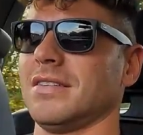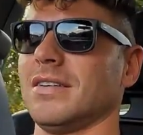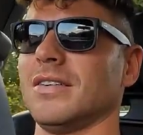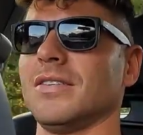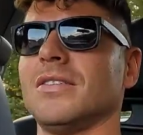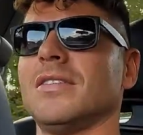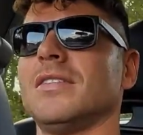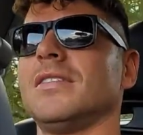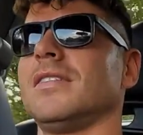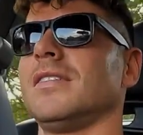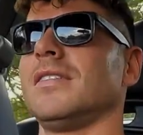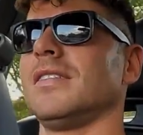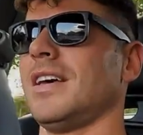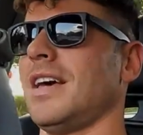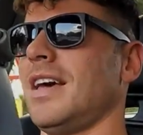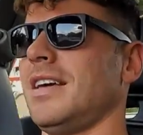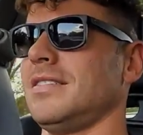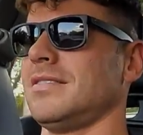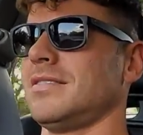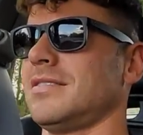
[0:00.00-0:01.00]
on the
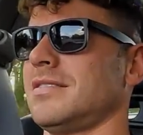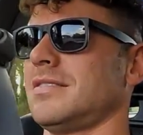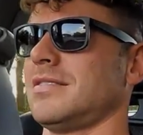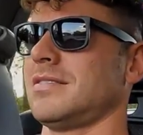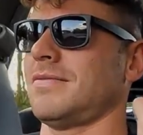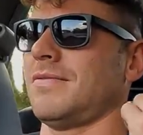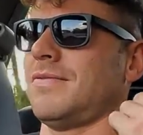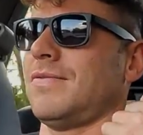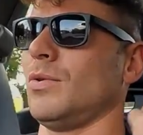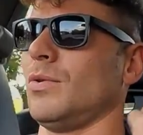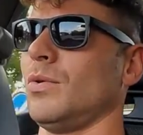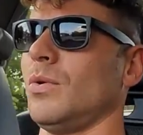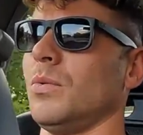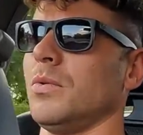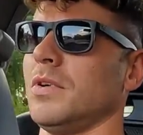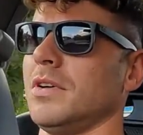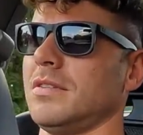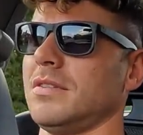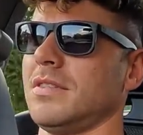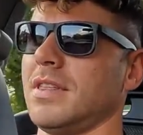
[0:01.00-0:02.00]
8s
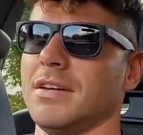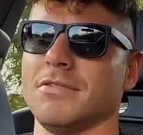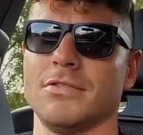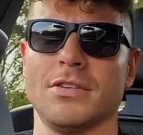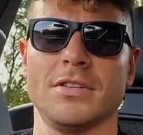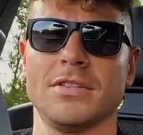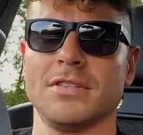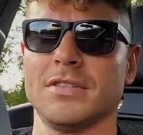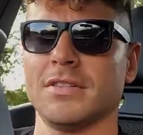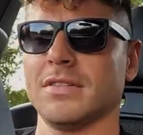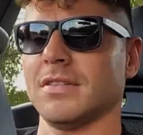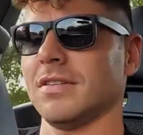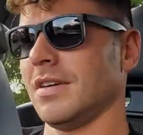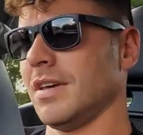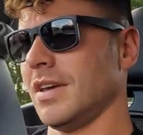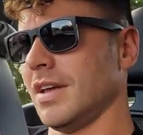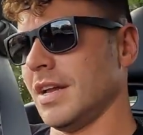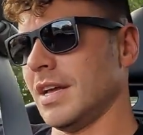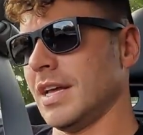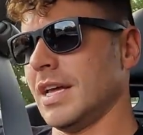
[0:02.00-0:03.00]
forward, they're on
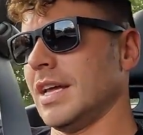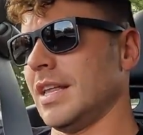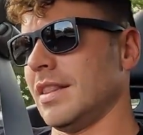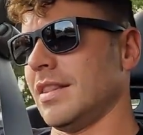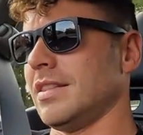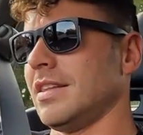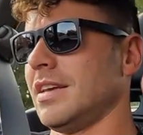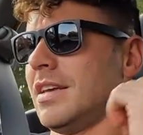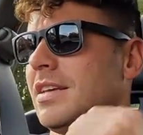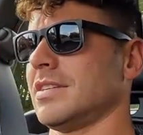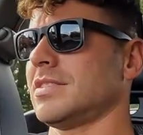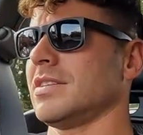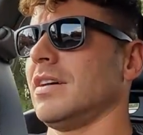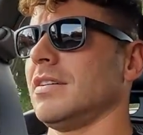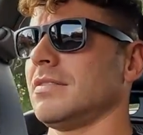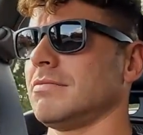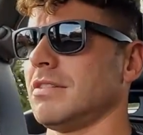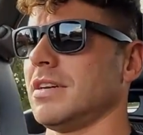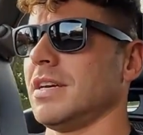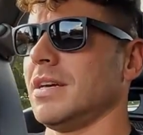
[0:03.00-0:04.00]
the near
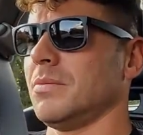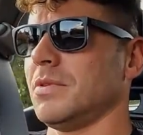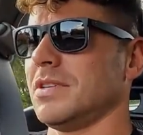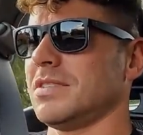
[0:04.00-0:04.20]
side rear,